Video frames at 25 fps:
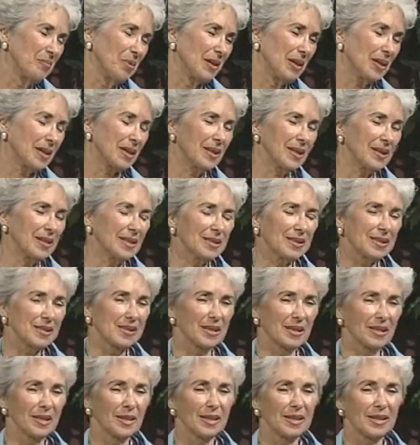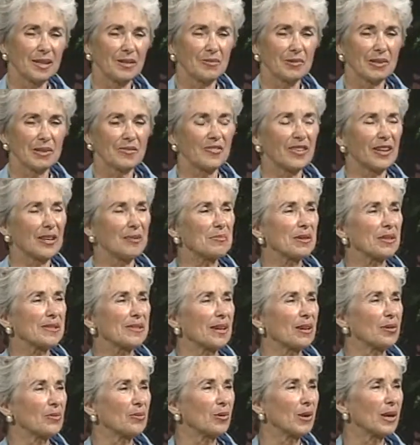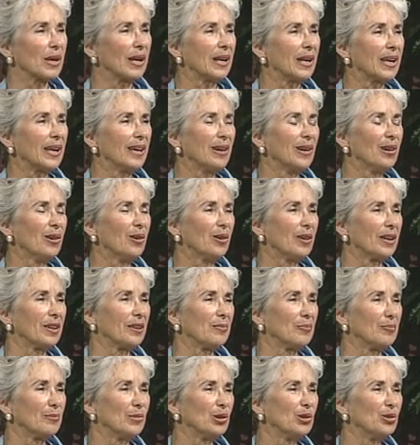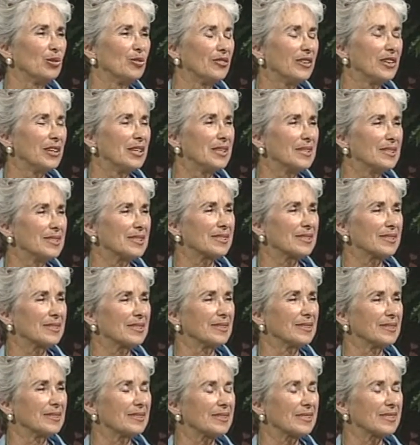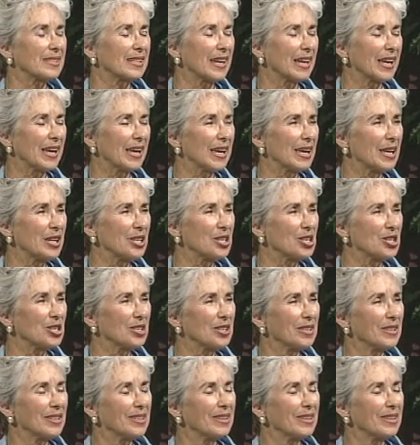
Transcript: Because he was famous on radio and movies and stage.